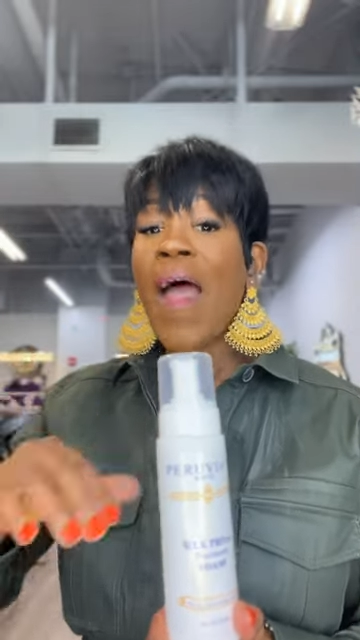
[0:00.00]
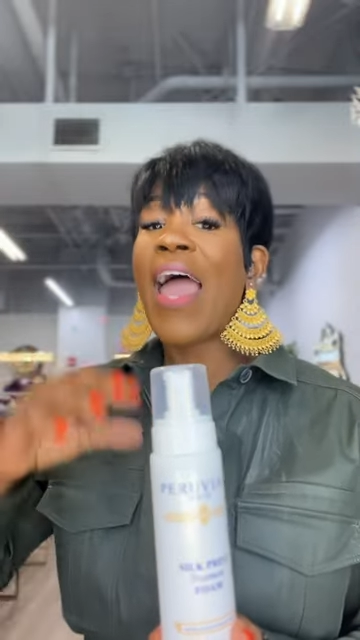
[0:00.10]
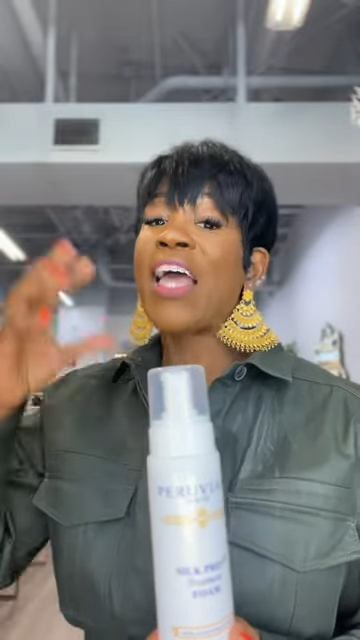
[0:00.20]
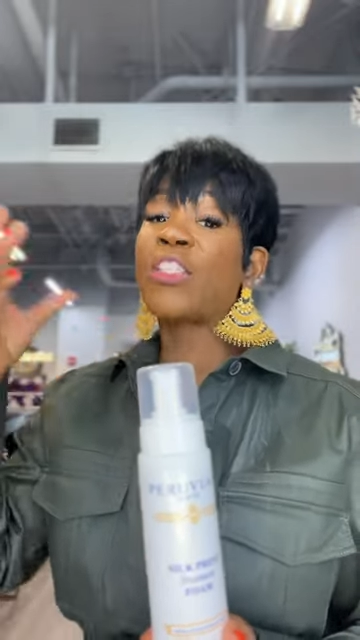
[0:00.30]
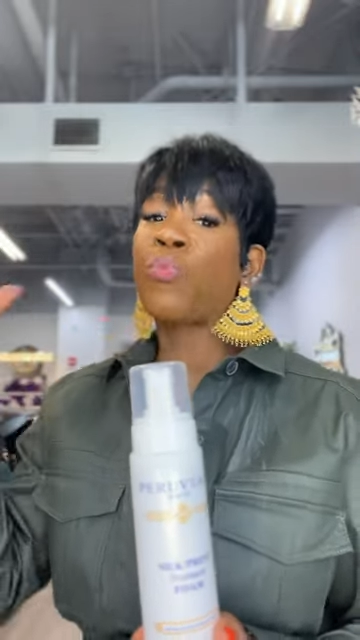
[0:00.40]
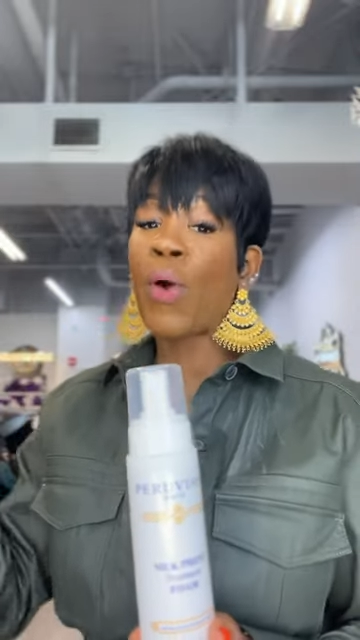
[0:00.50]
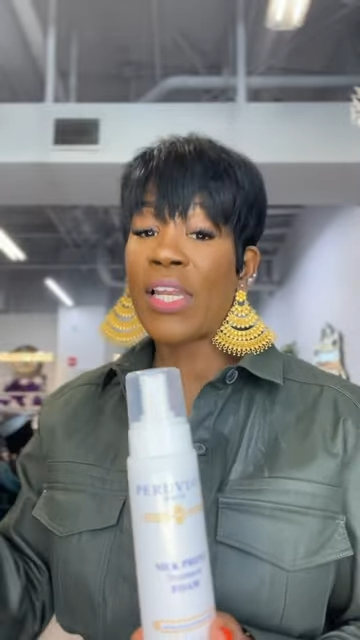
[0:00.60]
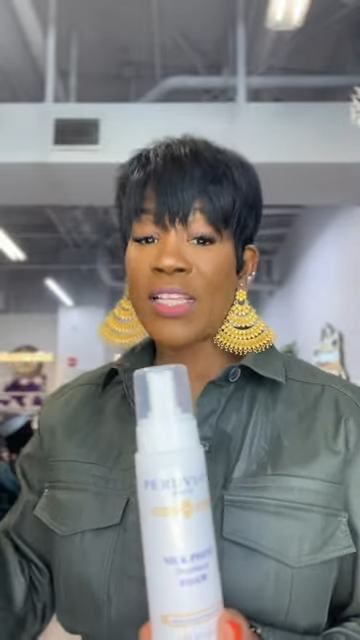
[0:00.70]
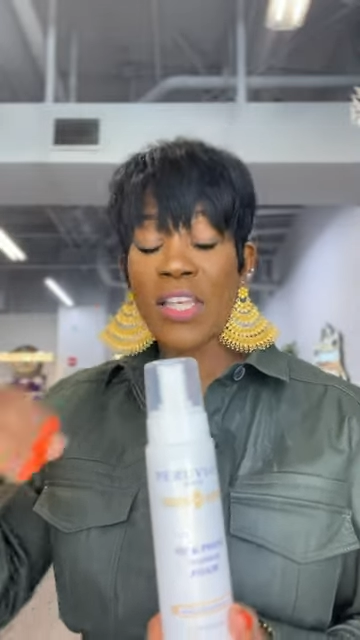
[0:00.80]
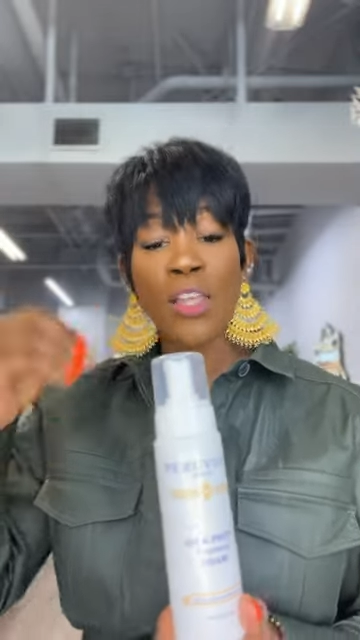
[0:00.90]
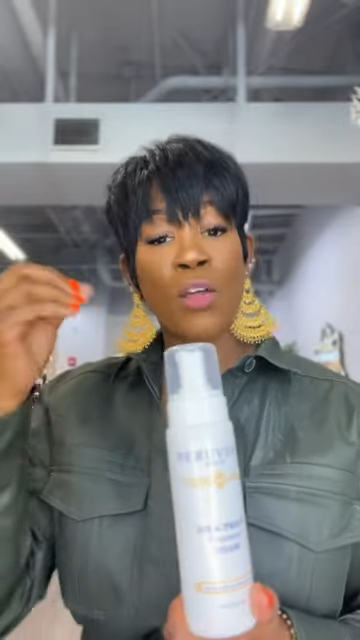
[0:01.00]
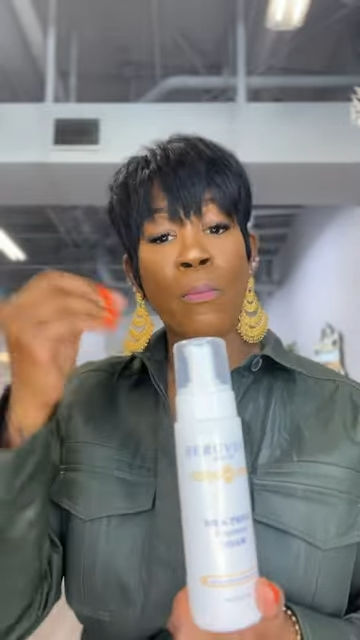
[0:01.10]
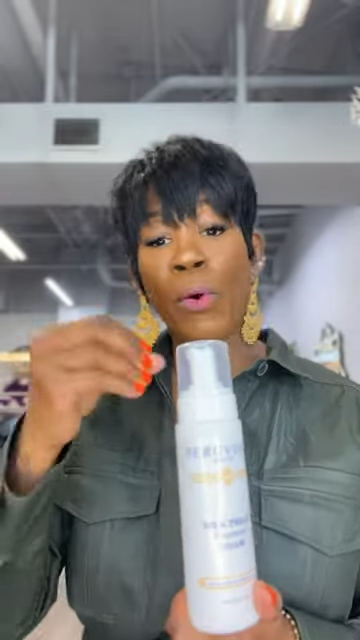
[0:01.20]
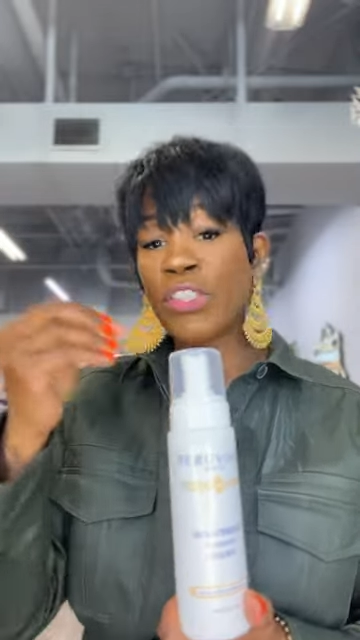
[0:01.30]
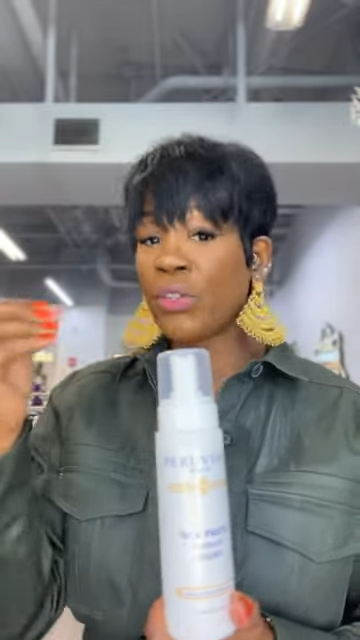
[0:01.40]
as well as the
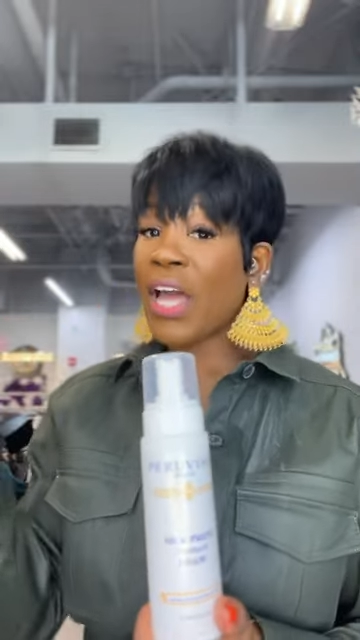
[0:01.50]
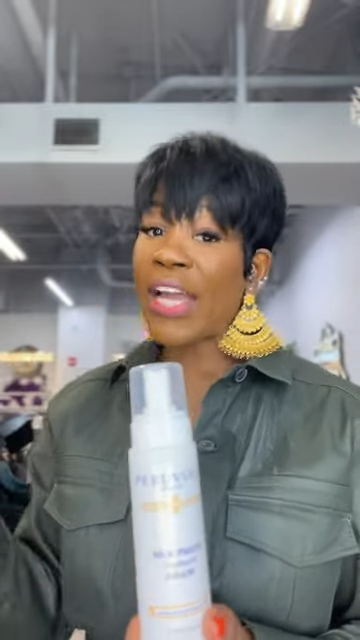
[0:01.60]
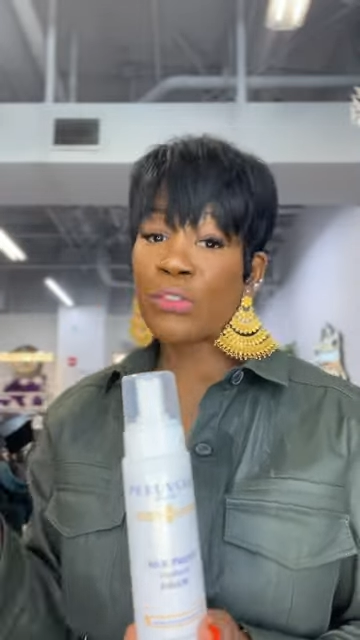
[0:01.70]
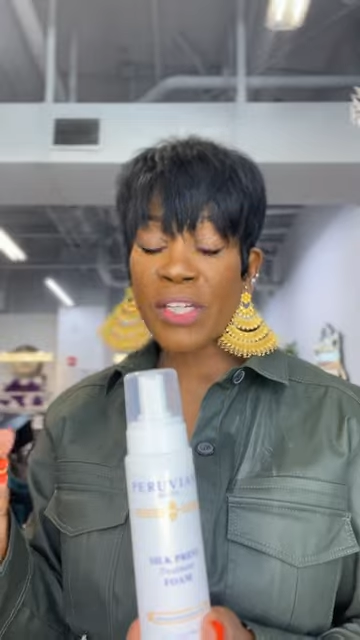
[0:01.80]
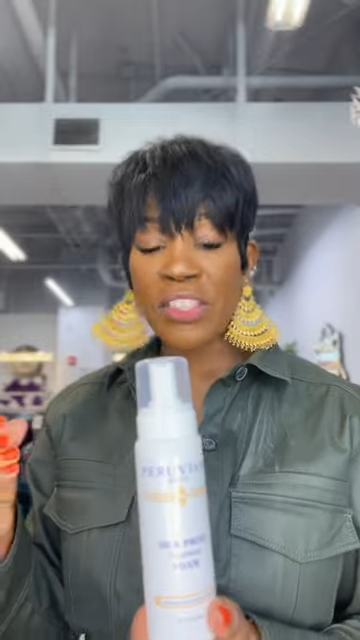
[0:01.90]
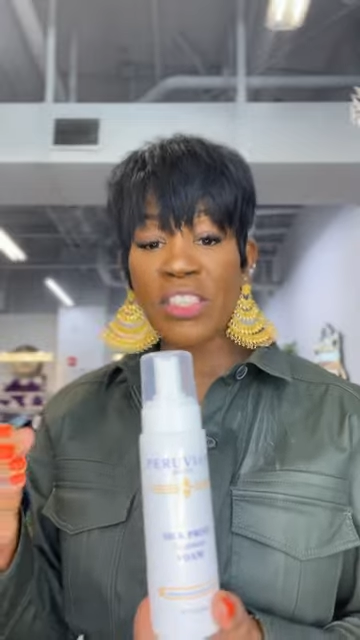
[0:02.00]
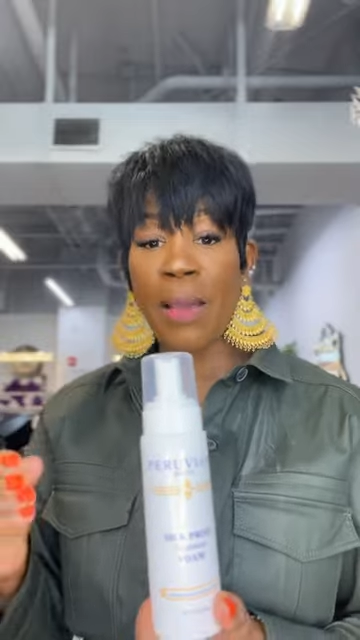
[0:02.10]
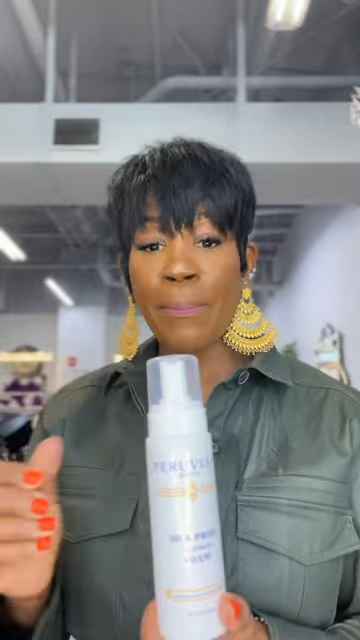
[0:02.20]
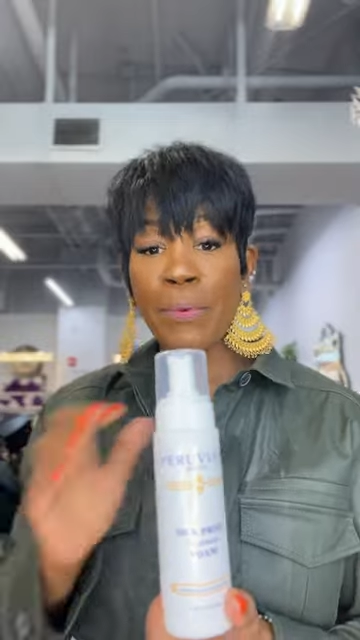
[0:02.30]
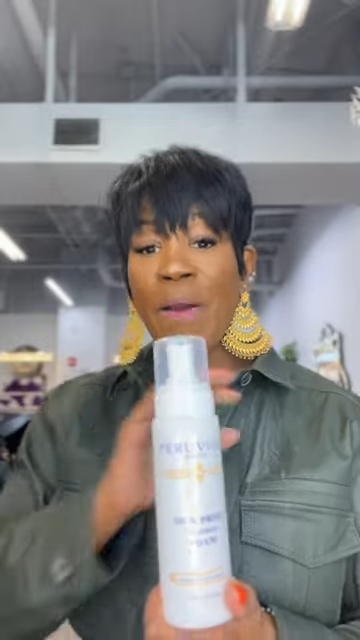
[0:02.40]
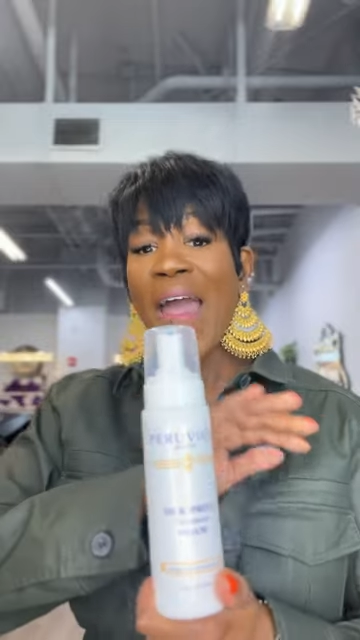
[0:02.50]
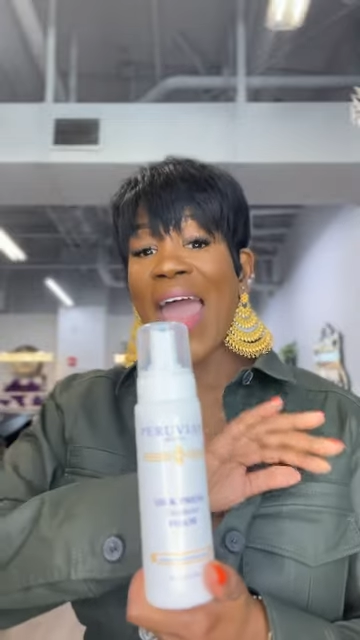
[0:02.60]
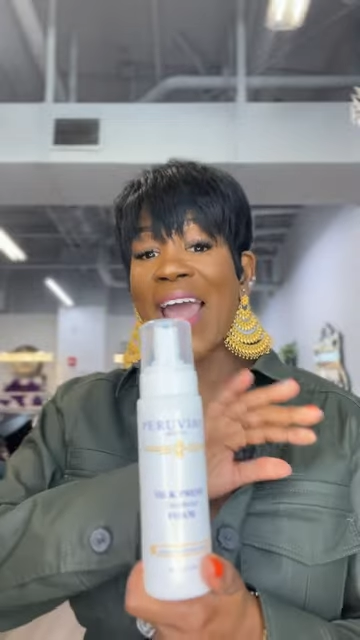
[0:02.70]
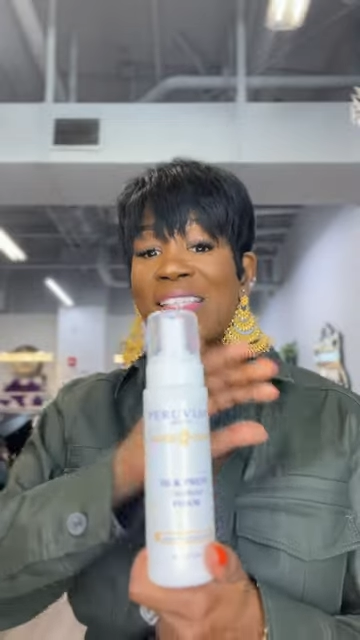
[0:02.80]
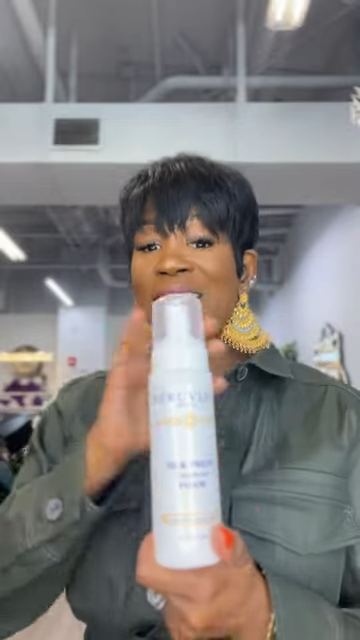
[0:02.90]
moisture and hydration shampoo
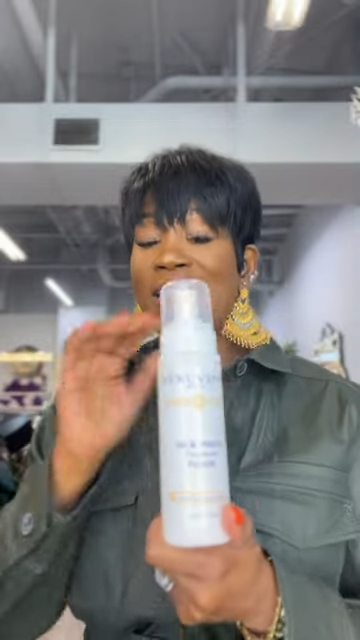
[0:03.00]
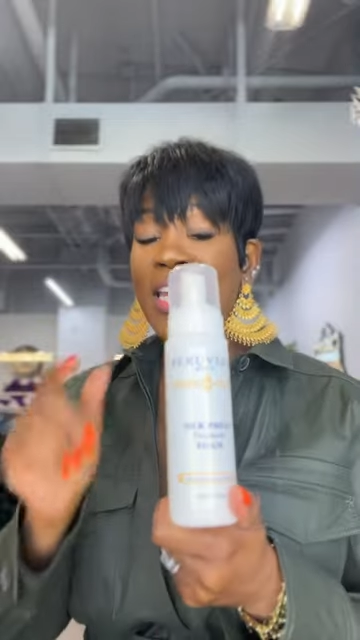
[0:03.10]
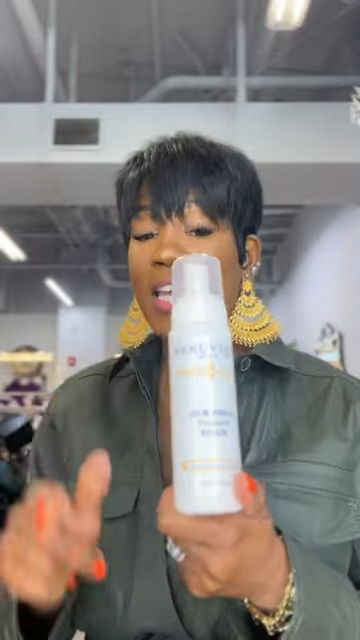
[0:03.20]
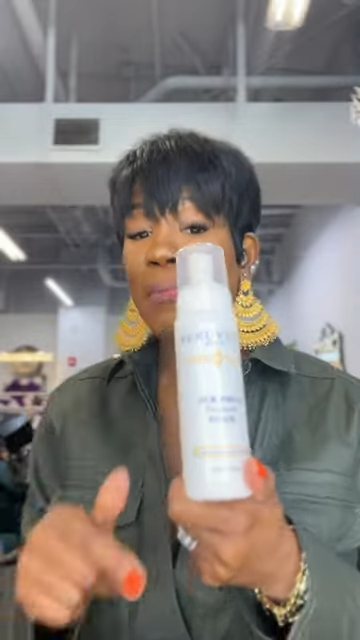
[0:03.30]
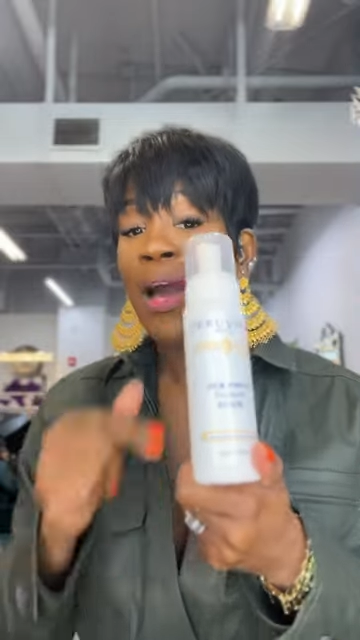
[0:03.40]
as a team.